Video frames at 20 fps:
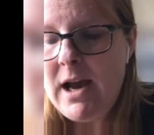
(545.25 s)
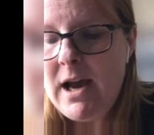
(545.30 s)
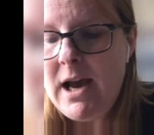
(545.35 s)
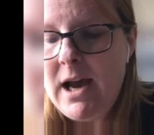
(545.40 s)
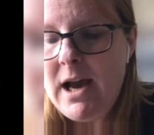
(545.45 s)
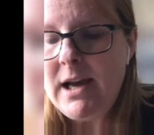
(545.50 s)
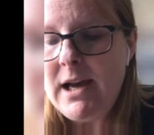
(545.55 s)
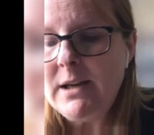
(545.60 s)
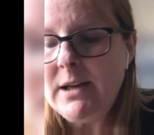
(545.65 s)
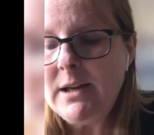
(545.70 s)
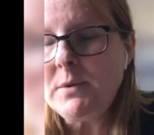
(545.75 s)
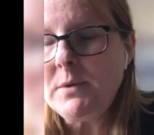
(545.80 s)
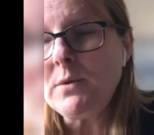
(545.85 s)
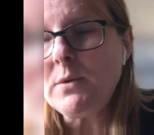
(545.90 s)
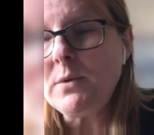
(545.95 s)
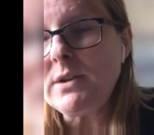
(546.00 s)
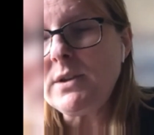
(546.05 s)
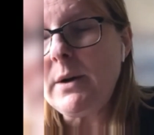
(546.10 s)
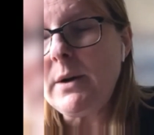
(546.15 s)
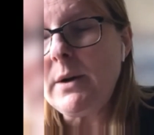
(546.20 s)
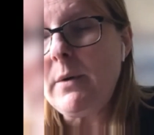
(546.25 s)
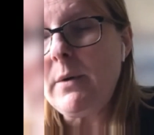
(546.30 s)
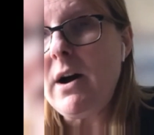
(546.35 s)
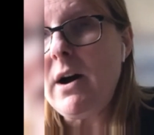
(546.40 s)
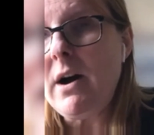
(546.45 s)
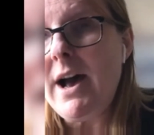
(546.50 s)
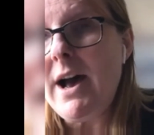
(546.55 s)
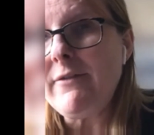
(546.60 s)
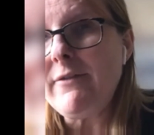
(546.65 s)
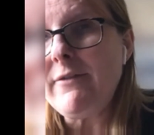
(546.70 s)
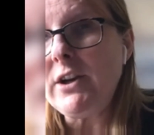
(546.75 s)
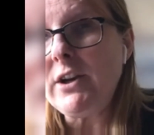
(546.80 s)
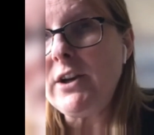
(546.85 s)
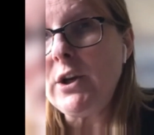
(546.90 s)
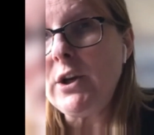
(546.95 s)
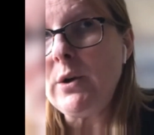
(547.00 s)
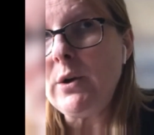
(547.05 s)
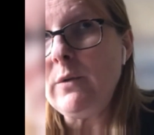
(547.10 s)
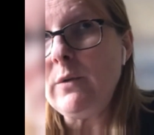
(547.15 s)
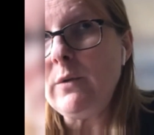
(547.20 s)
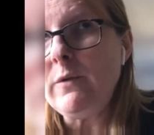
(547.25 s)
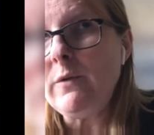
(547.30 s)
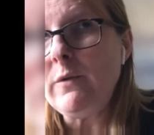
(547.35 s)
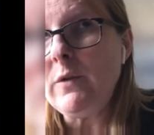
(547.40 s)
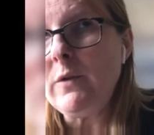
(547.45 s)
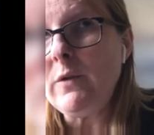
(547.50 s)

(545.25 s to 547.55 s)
And it was also our avenue